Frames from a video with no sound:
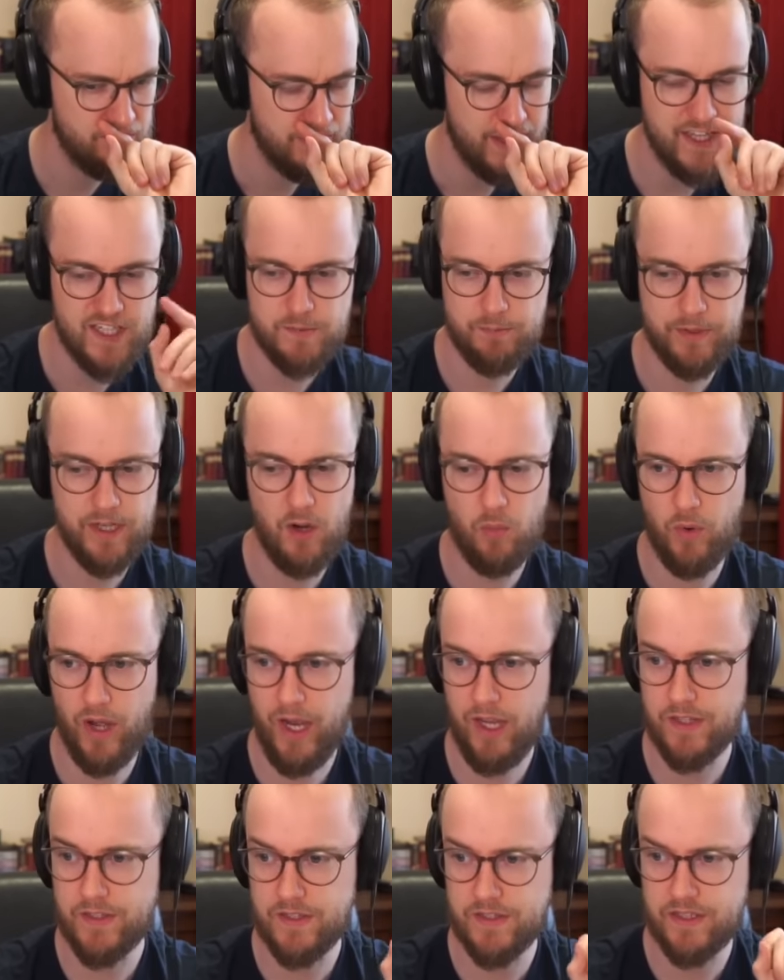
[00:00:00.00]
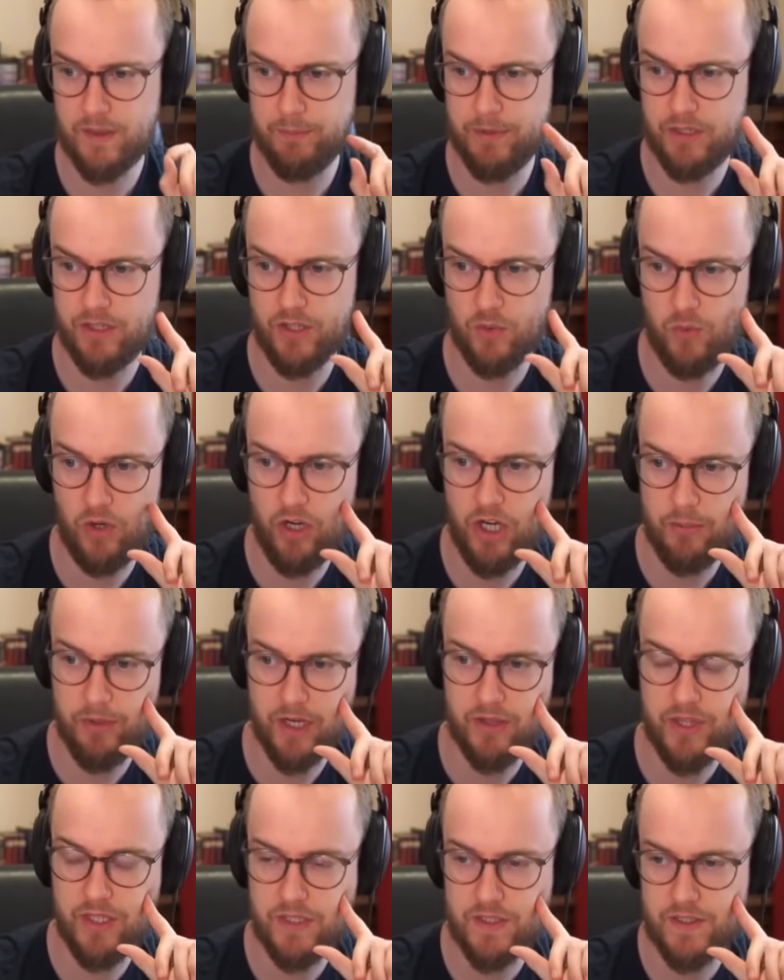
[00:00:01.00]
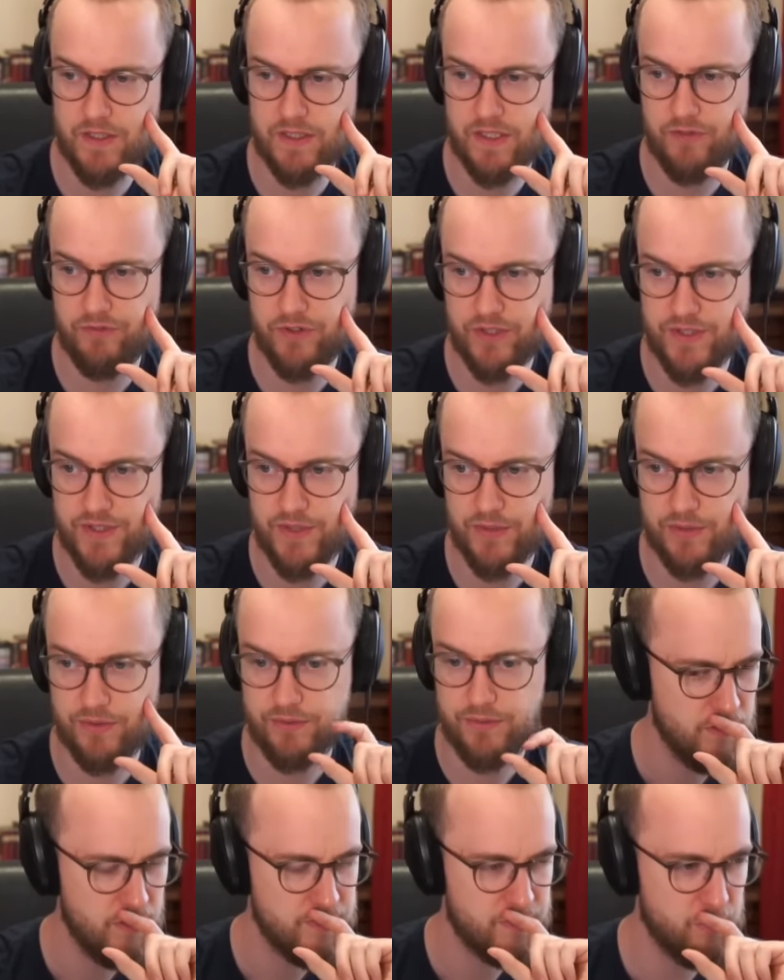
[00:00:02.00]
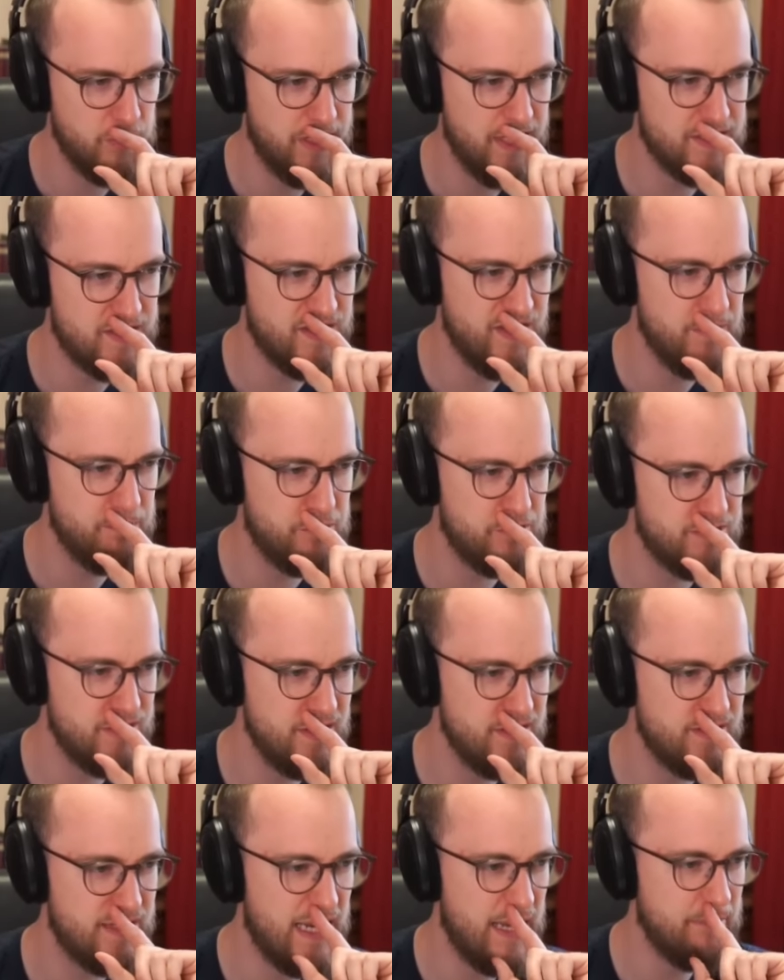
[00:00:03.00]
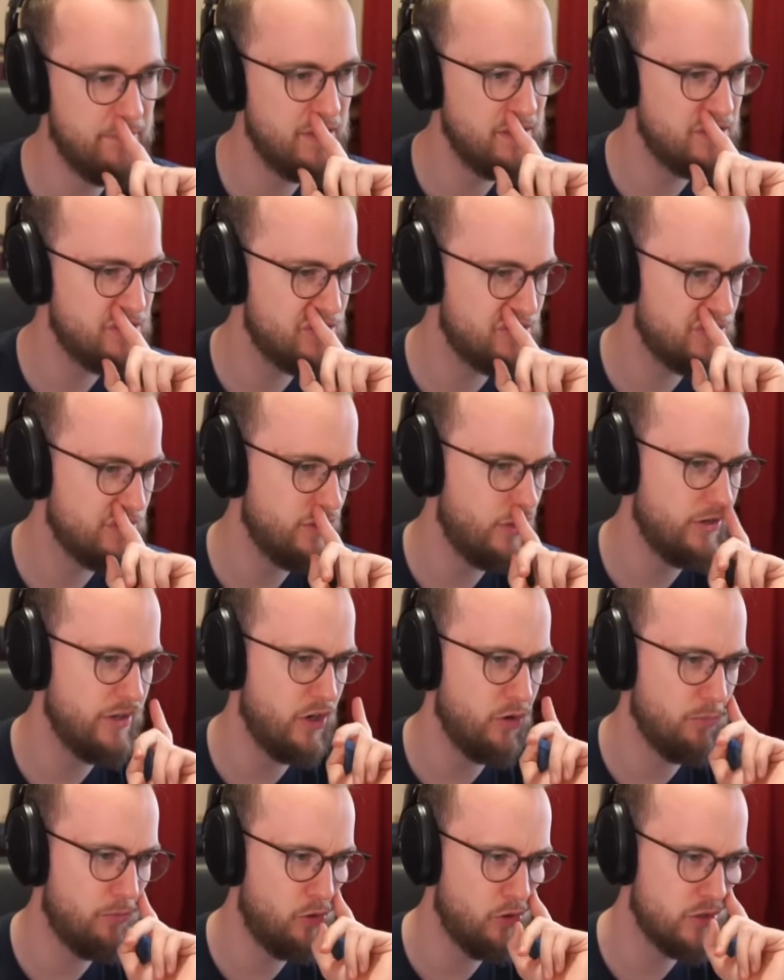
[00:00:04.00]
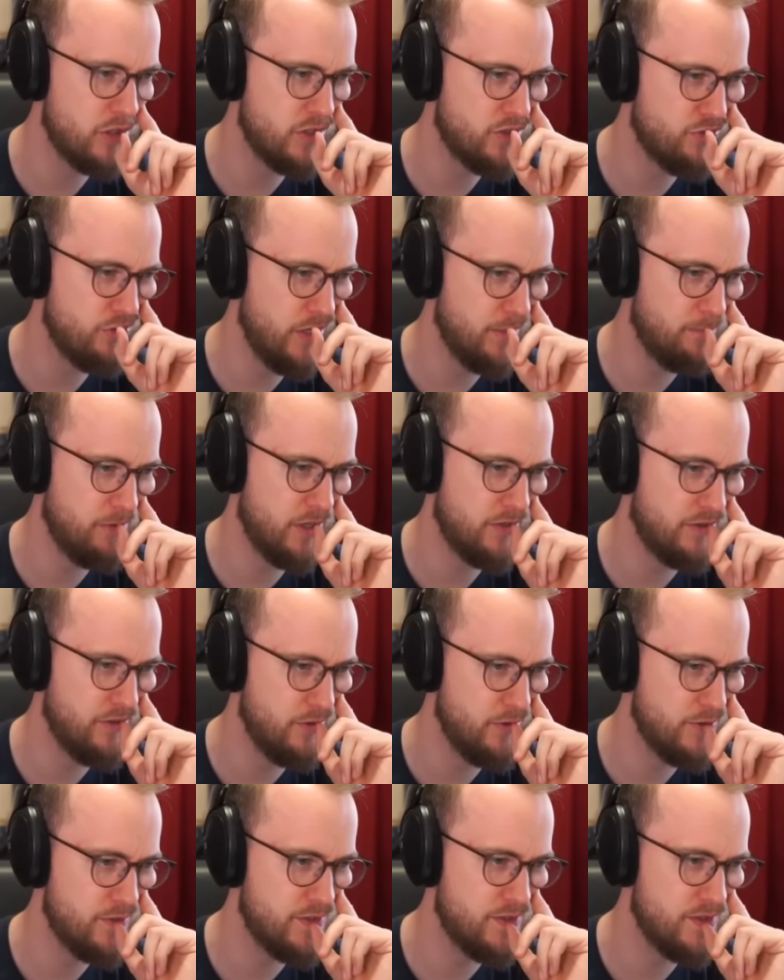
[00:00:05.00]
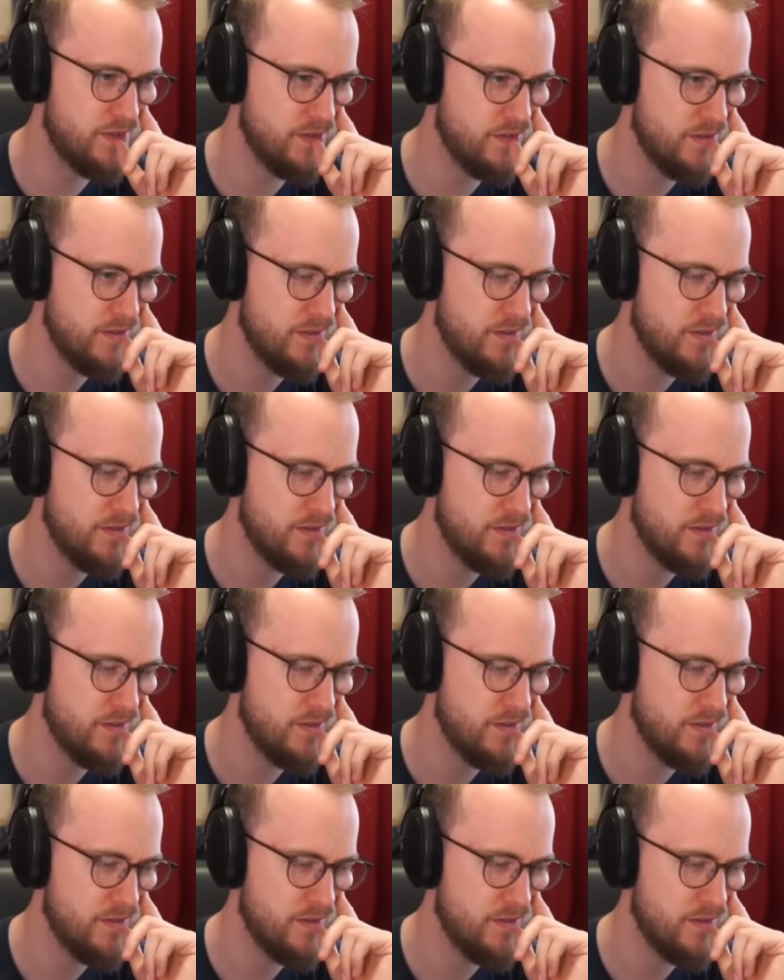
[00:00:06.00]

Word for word: It's been a while since I've been on the Warrior, but I think this is different too. So we get 10% damage on our Mortal Strike Bloodthirst